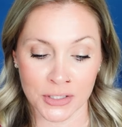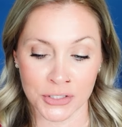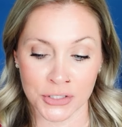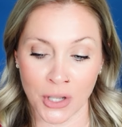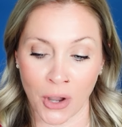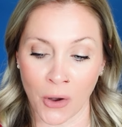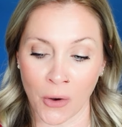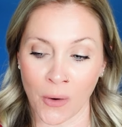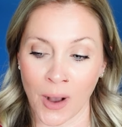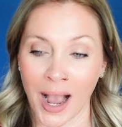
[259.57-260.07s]

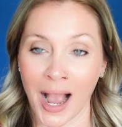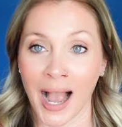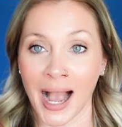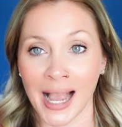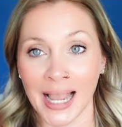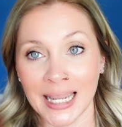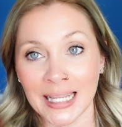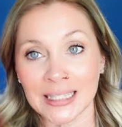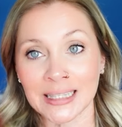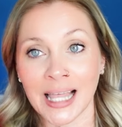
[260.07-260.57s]
So
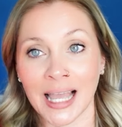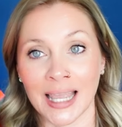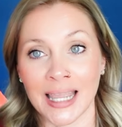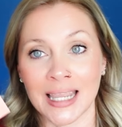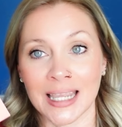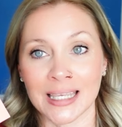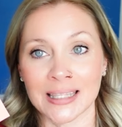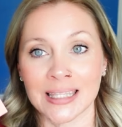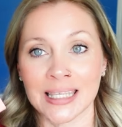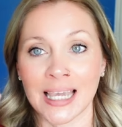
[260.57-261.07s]
I
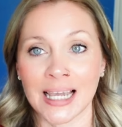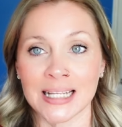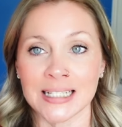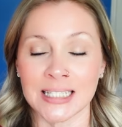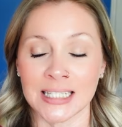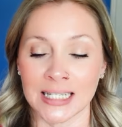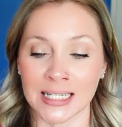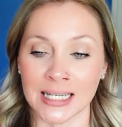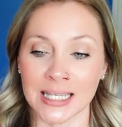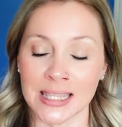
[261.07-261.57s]
like the
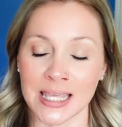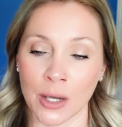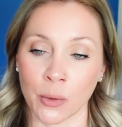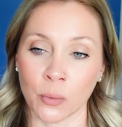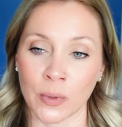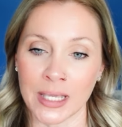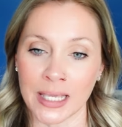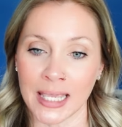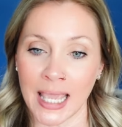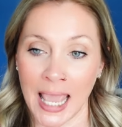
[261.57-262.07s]
idea that
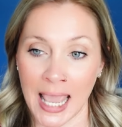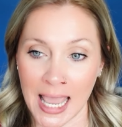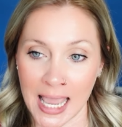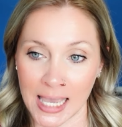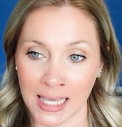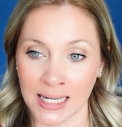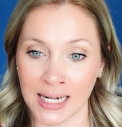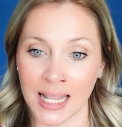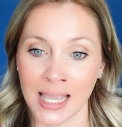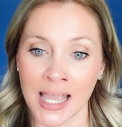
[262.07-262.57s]
we
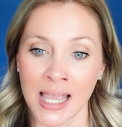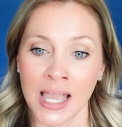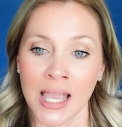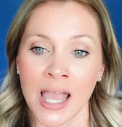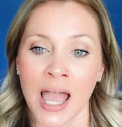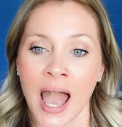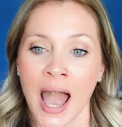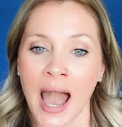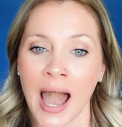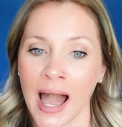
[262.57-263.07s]
can
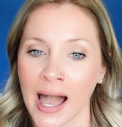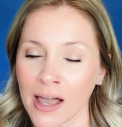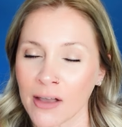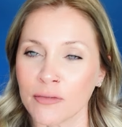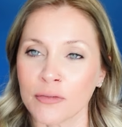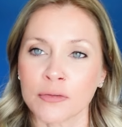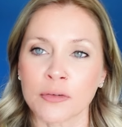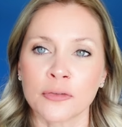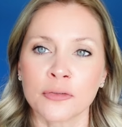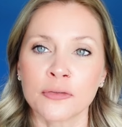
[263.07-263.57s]

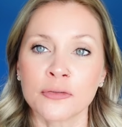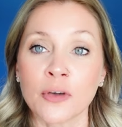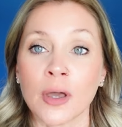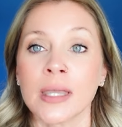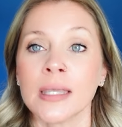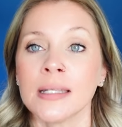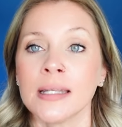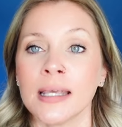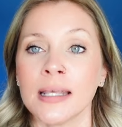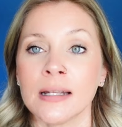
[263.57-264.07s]
have
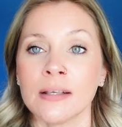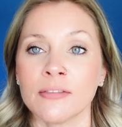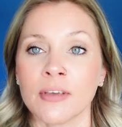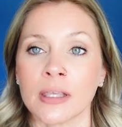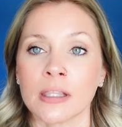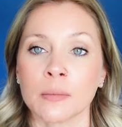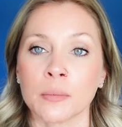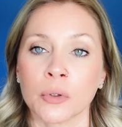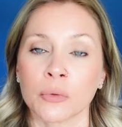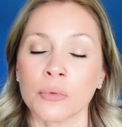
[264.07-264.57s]
fun and
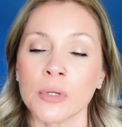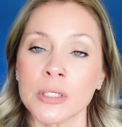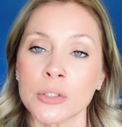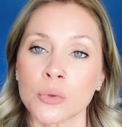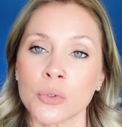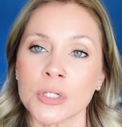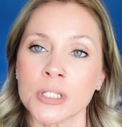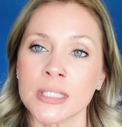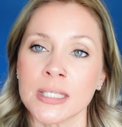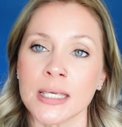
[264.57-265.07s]
available
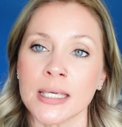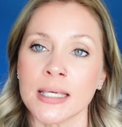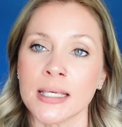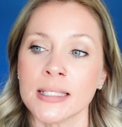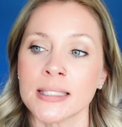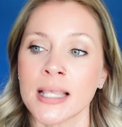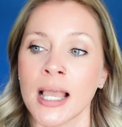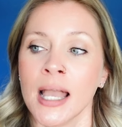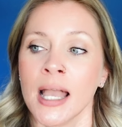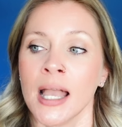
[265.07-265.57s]
resources